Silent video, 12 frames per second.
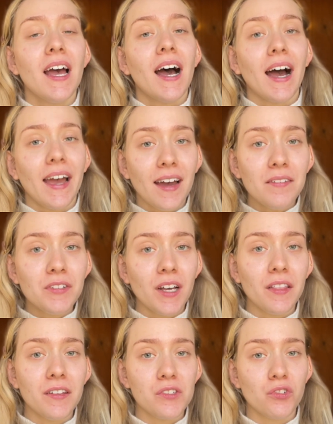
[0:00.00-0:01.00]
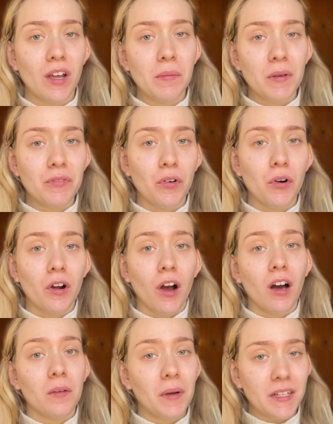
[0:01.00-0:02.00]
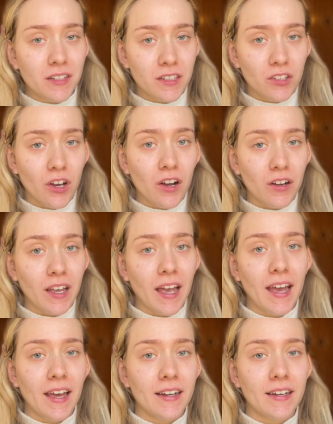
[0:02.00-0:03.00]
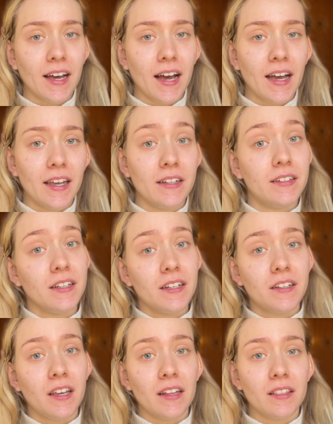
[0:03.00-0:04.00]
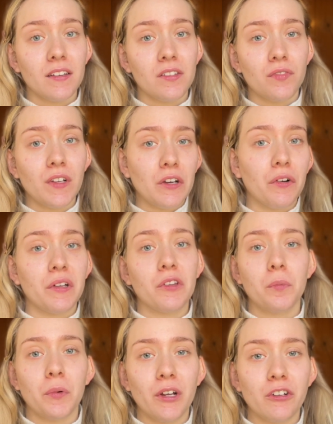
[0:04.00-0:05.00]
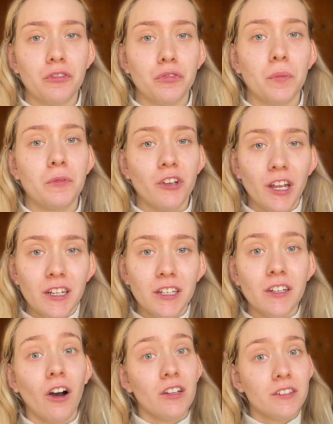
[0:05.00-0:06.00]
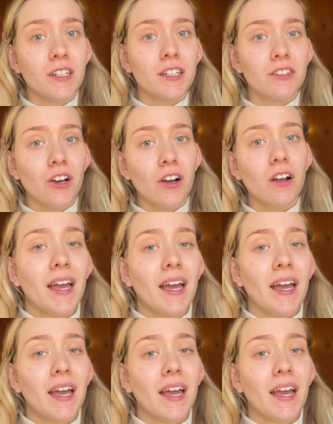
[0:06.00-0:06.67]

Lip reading: I have done this trend before on my TikTok, and I did get this video inspiration from Jenny on TikTok,